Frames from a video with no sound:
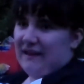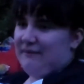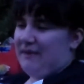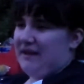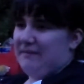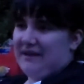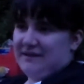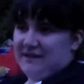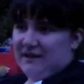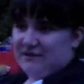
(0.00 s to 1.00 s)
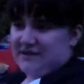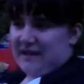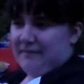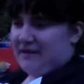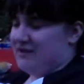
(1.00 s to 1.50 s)
and then we had to make another
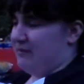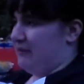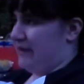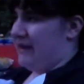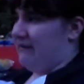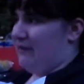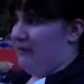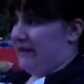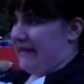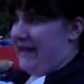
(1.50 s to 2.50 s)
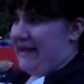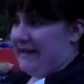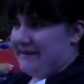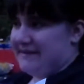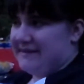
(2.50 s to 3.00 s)
stop because we were getting low on
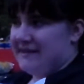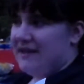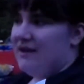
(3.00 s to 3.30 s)
gas.